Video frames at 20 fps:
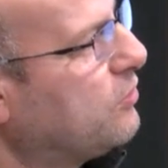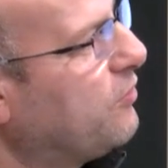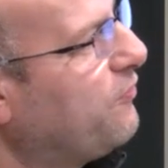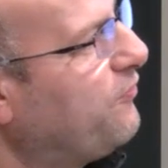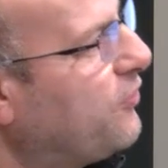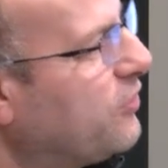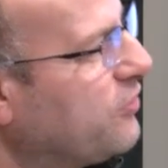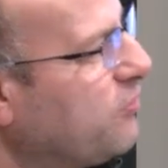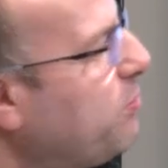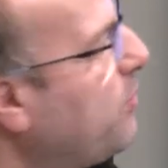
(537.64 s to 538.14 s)
The
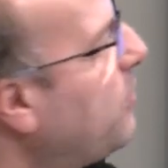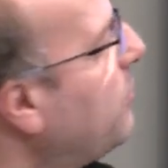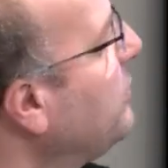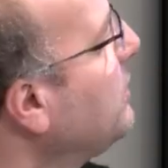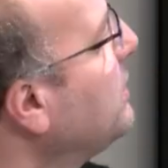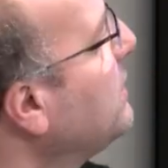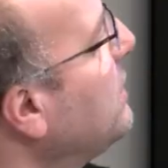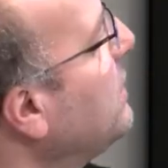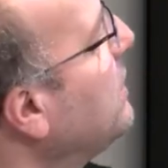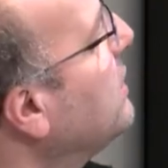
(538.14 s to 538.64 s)
fourth
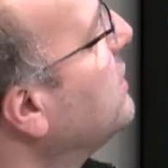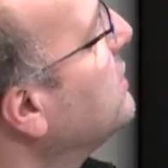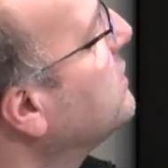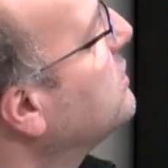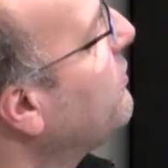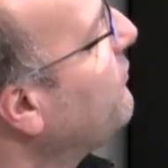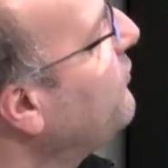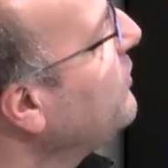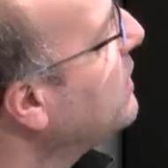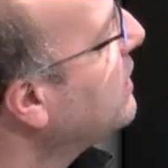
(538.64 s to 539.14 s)
point is
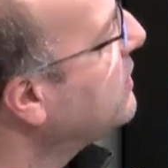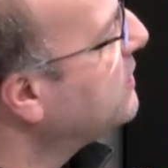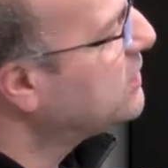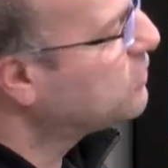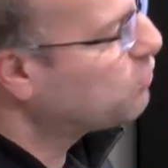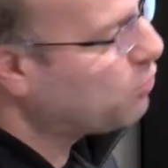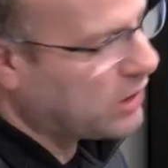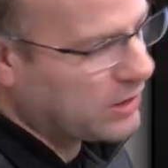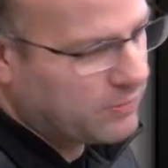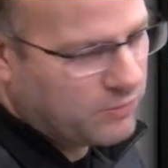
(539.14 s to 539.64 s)
something I
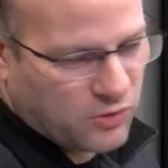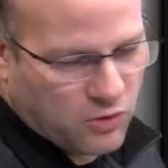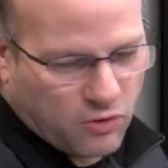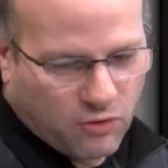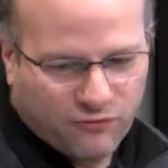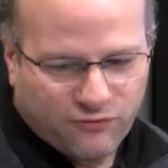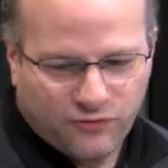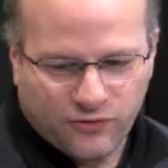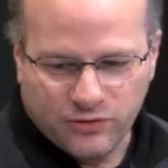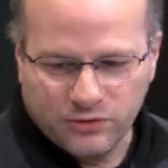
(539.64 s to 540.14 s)
described
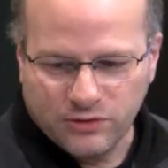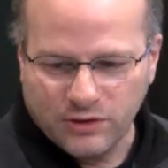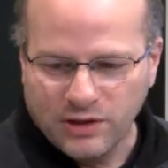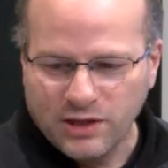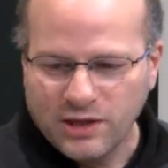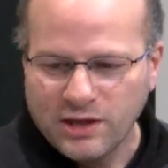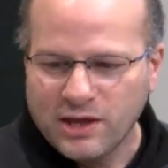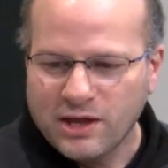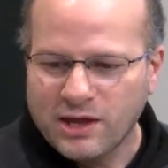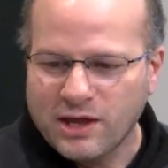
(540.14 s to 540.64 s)
often,
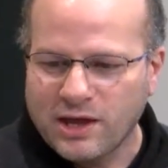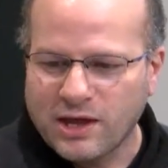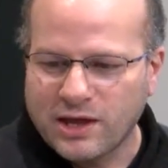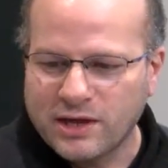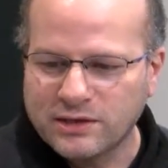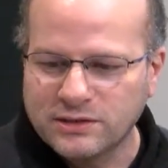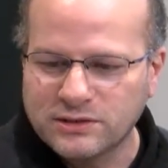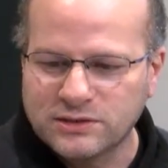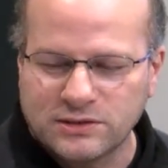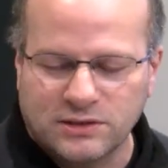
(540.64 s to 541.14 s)

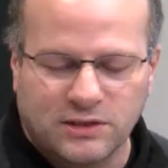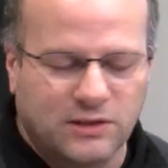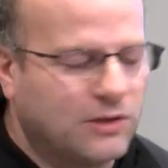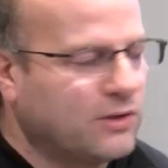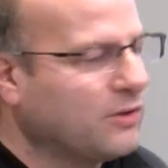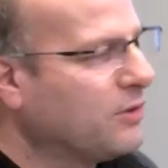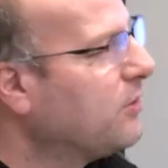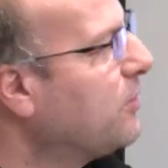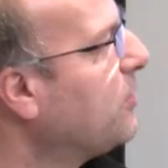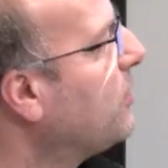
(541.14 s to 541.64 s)
and
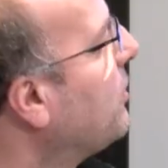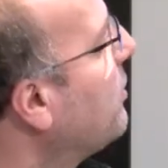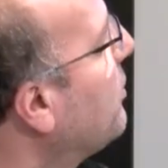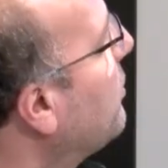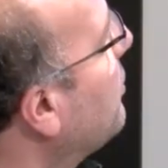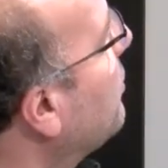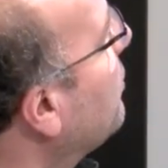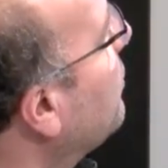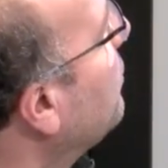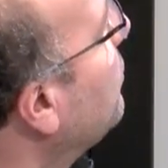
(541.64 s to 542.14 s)

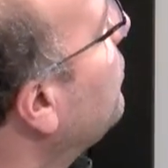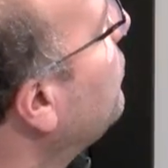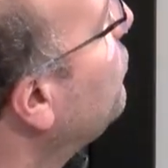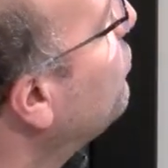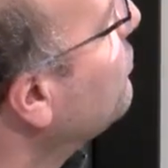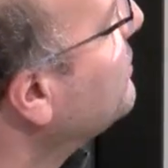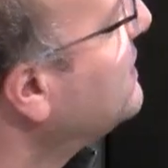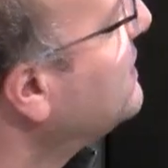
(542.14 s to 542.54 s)
uh, you